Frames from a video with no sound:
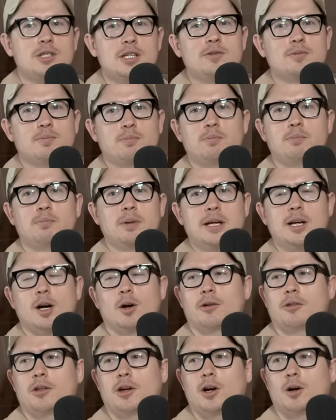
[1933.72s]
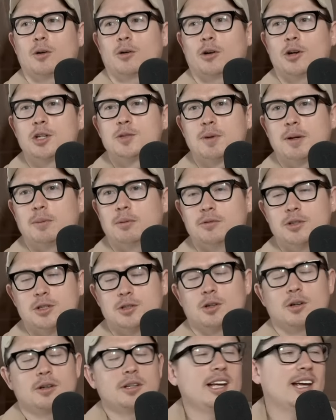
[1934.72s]
he's been going to the Gold Coast, people have just
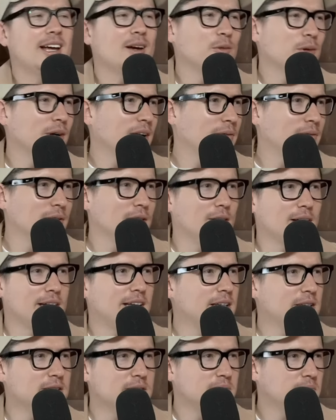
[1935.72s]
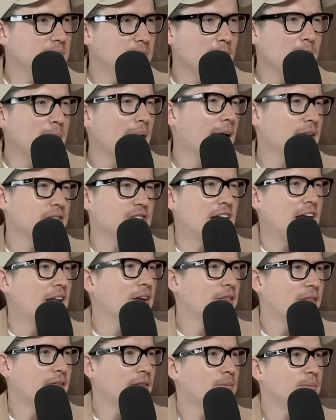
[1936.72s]
gone, yeah, whatever. Like he's about
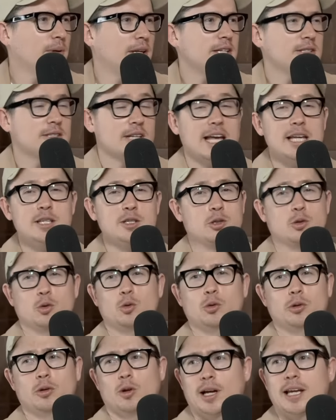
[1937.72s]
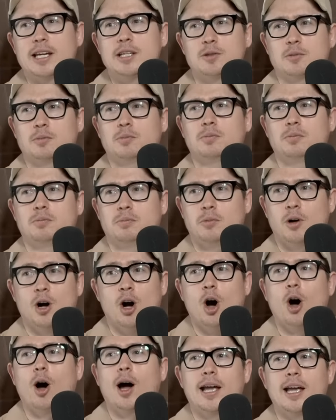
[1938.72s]
tenth, but he's he's good. Like he's a
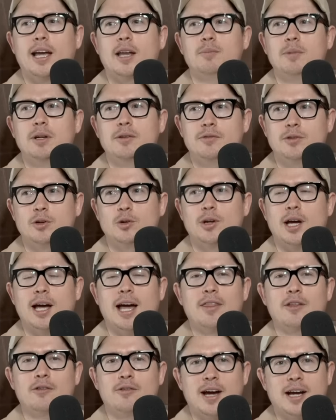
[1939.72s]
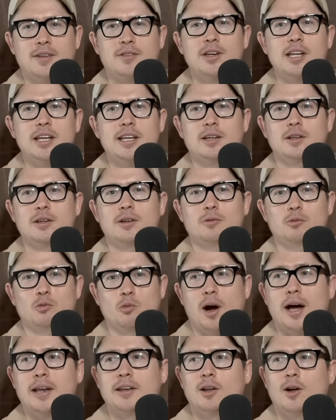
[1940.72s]
yeah. high end midfielder. And the fact that he can
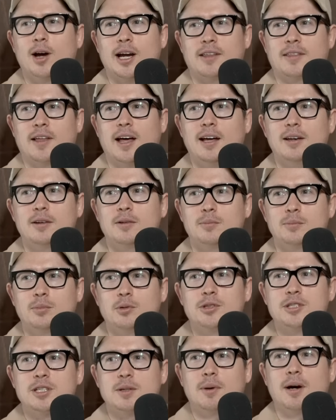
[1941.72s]
run like that puts him